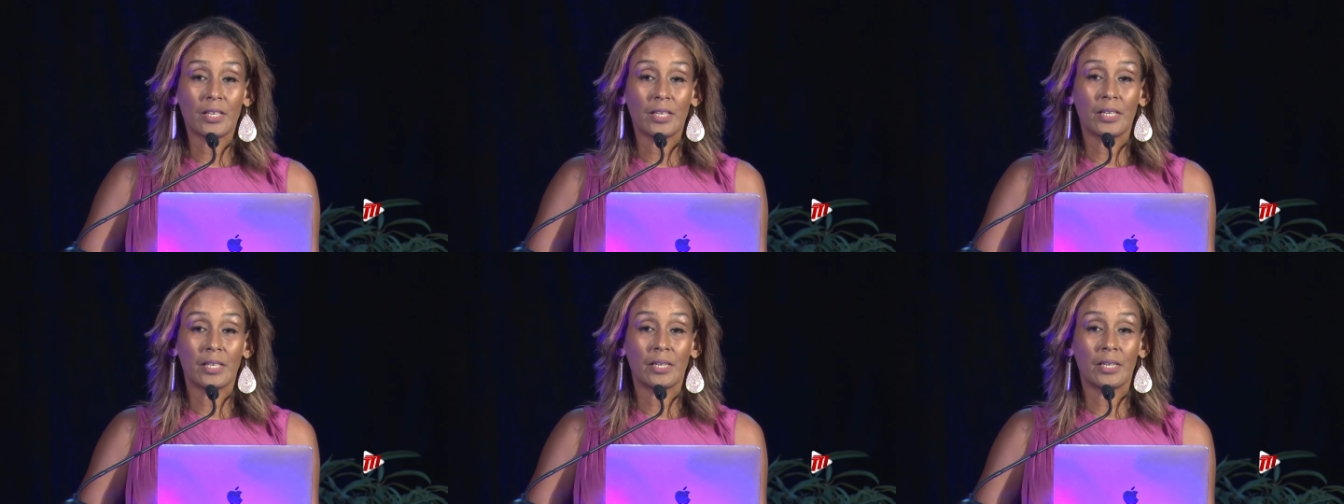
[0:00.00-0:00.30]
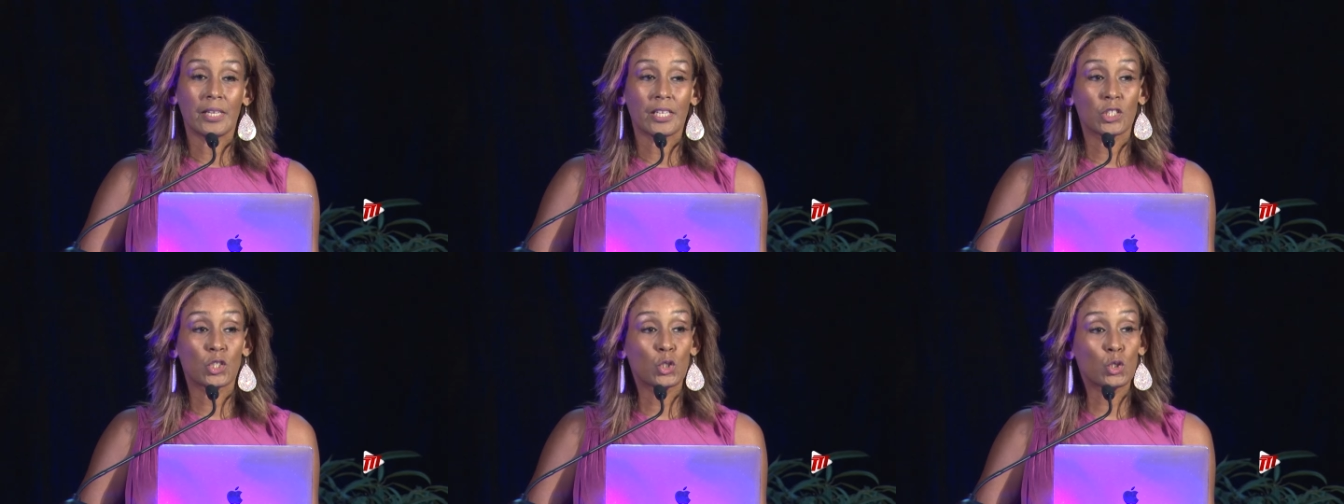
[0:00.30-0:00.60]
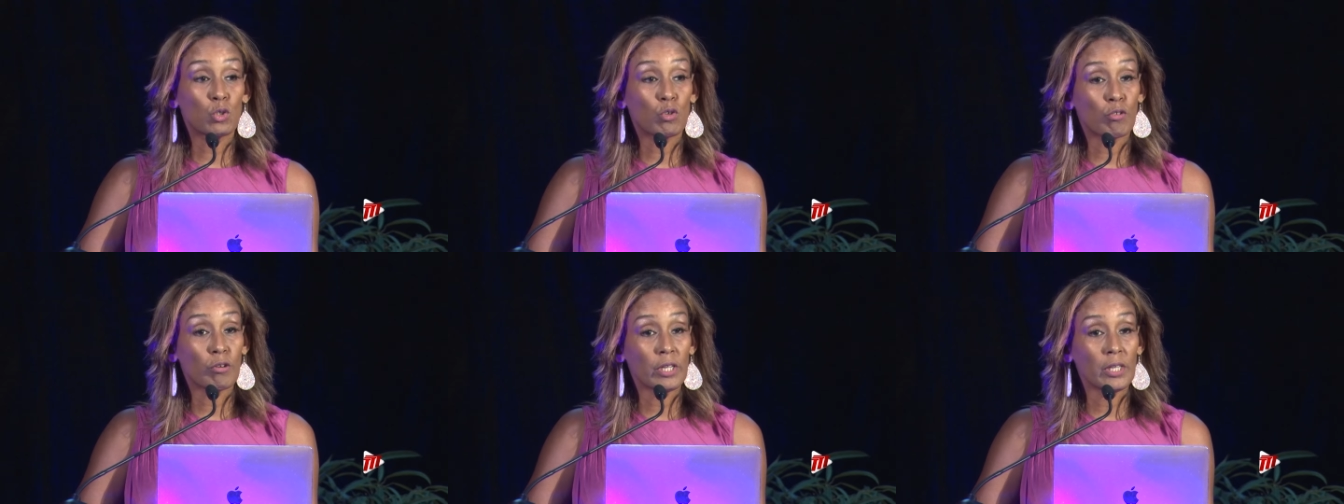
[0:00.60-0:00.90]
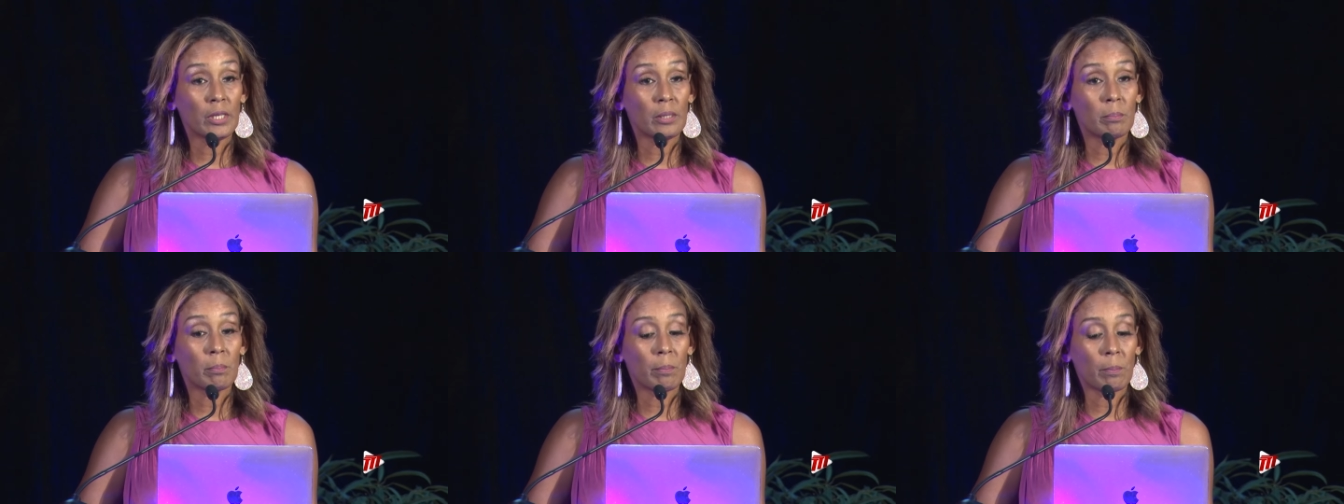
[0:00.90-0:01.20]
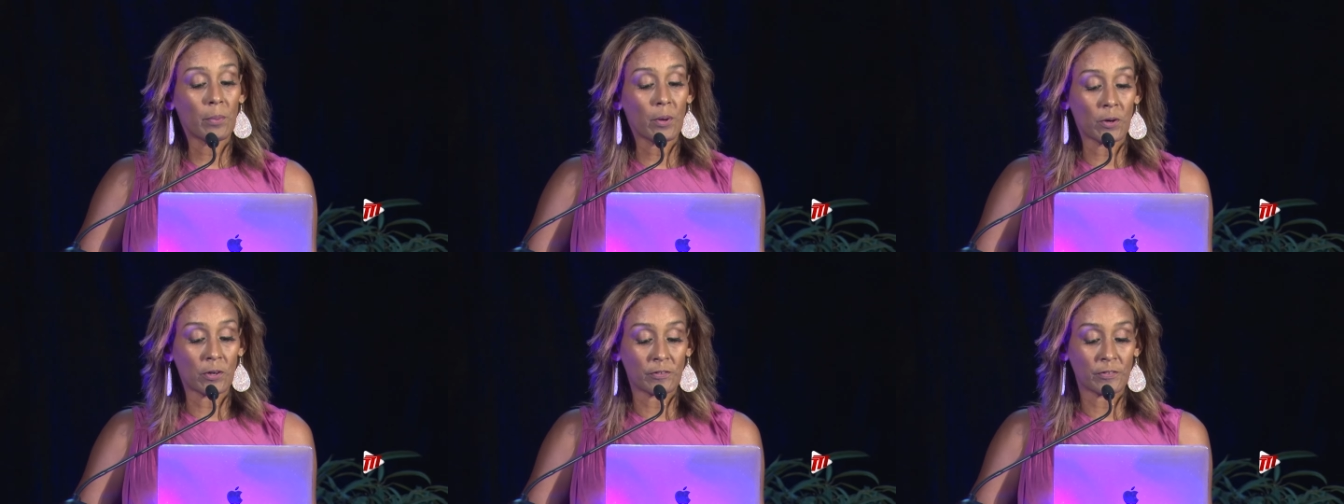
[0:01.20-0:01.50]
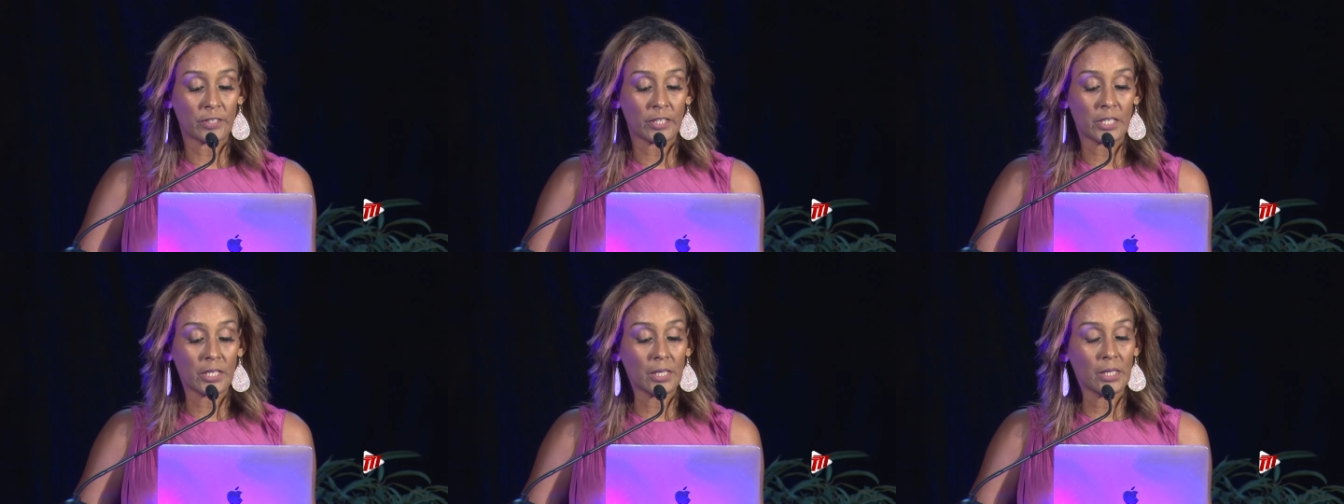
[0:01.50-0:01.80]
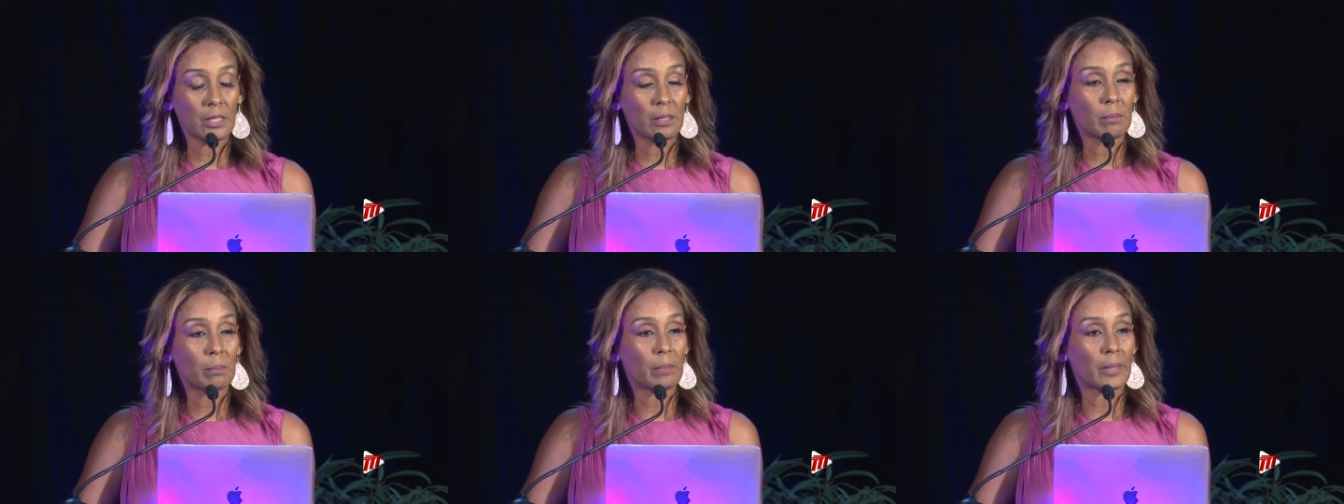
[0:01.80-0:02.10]
in extreme
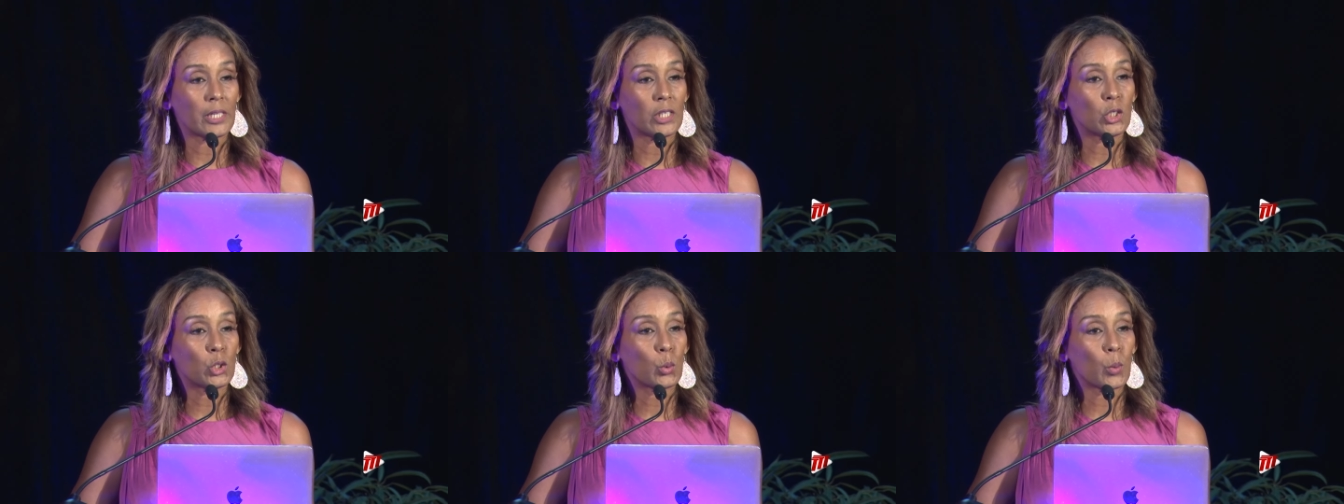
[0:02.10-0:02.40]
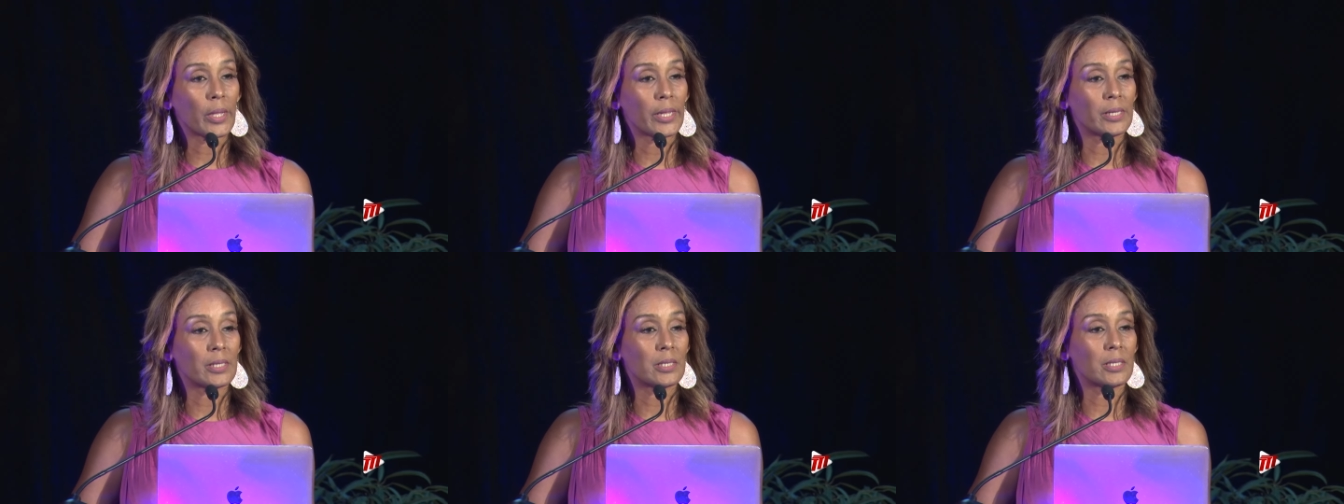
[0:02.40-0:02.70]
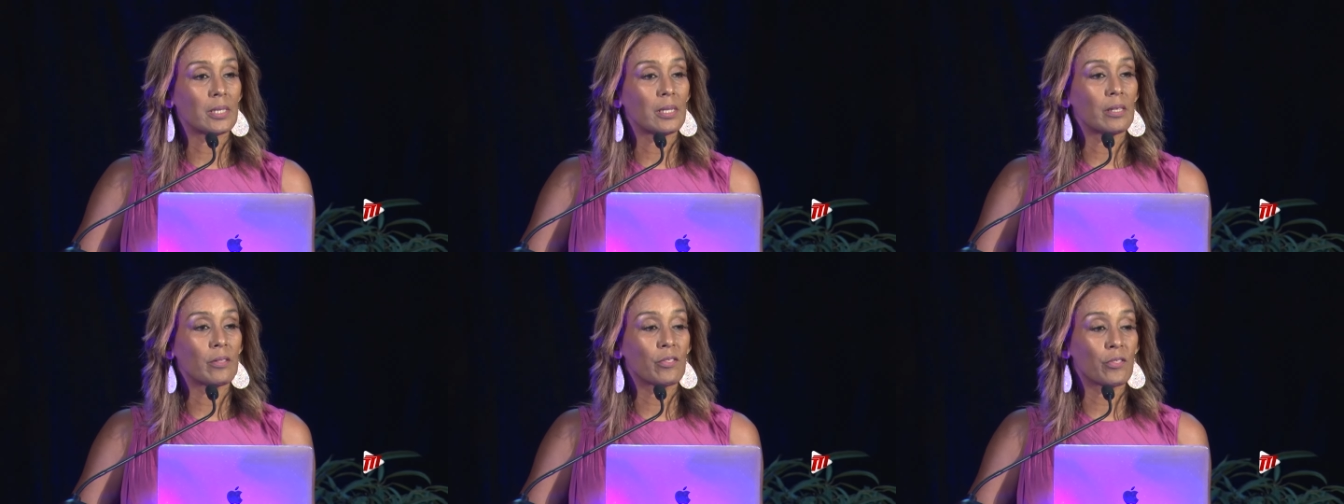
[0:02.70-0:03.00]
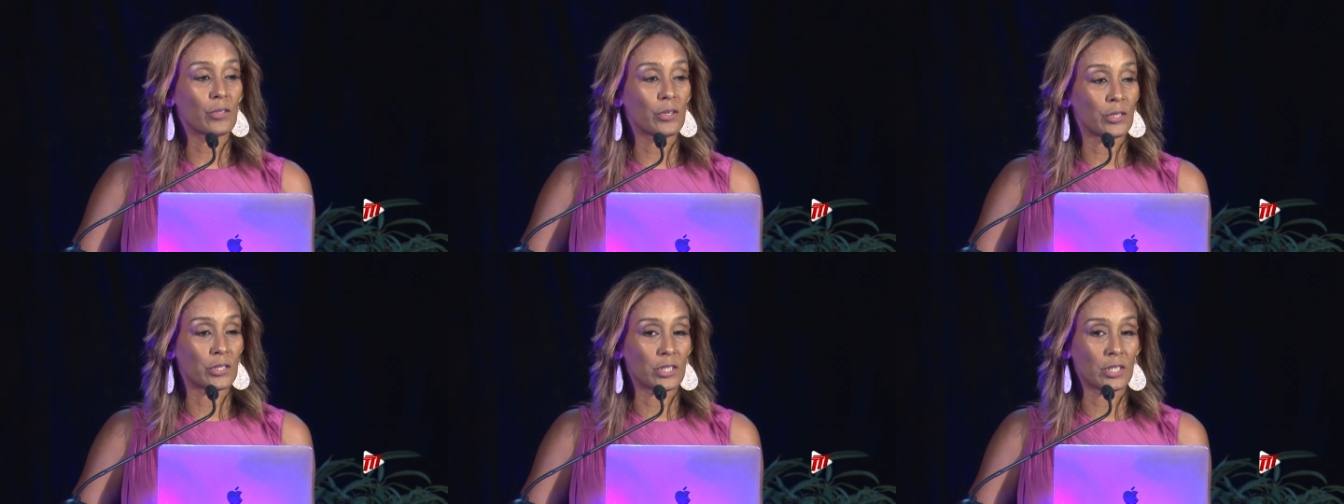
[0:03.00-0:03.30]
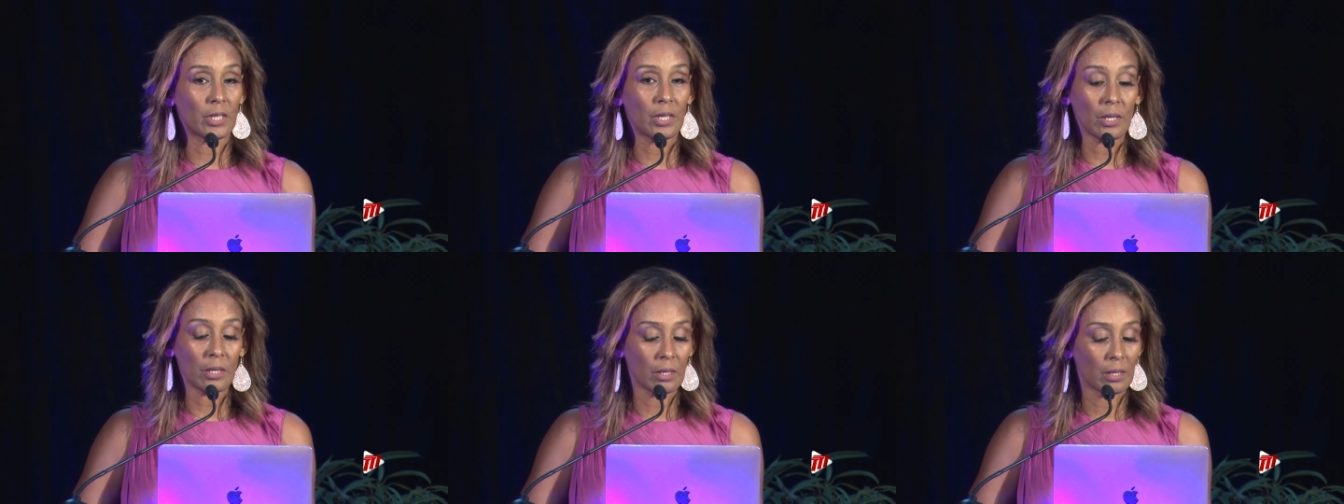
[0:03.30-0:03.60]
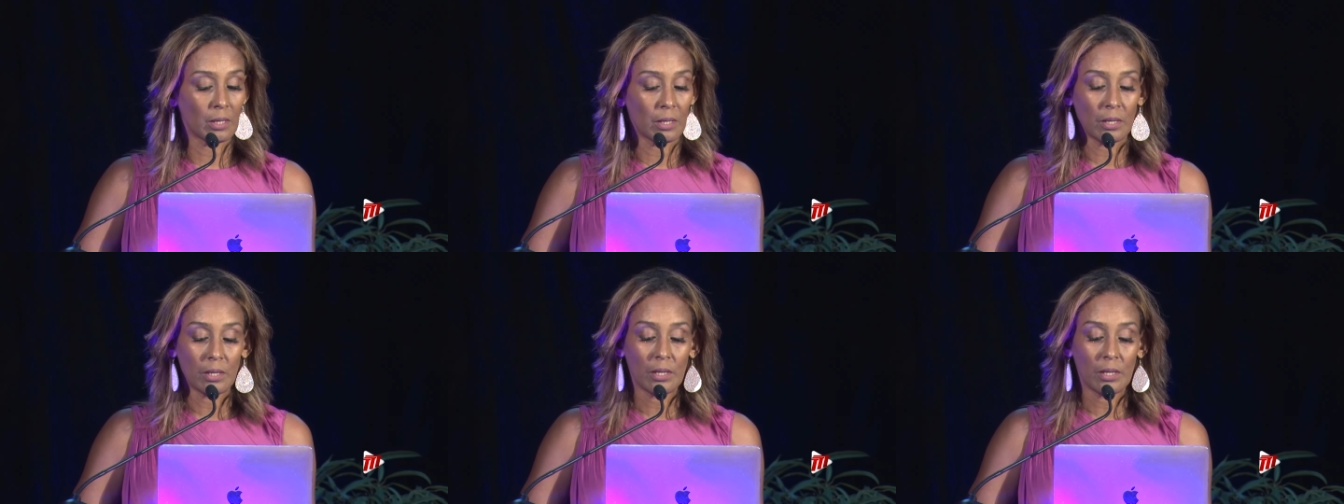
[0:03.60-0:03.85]
poverty by 2030